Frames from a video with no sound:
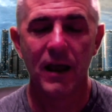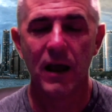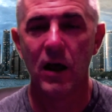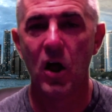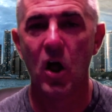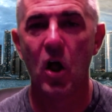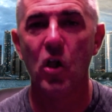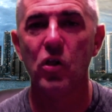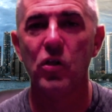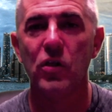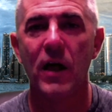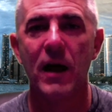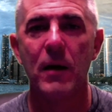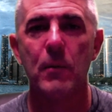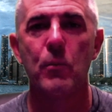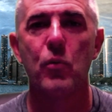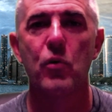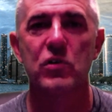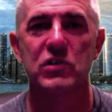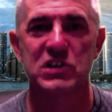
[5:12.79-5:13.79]
a lot
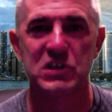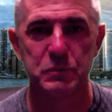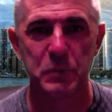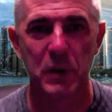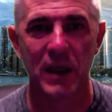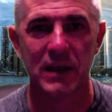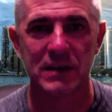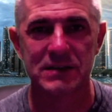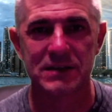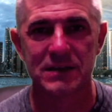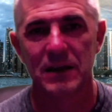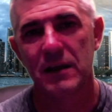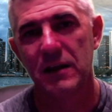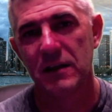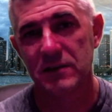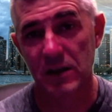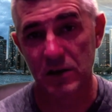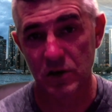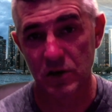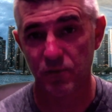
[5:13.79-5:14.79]
more space
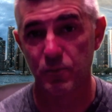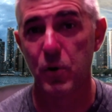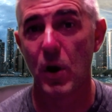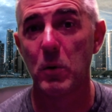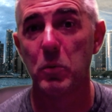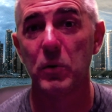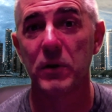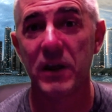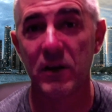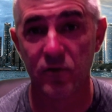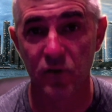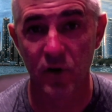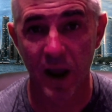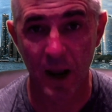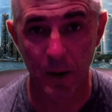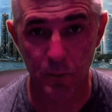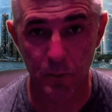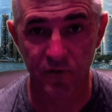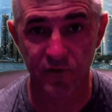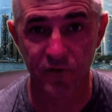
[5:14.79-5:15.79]
than you've probably ever had
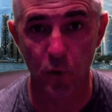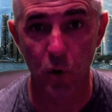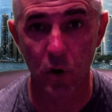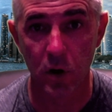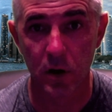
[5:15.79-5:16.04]
before.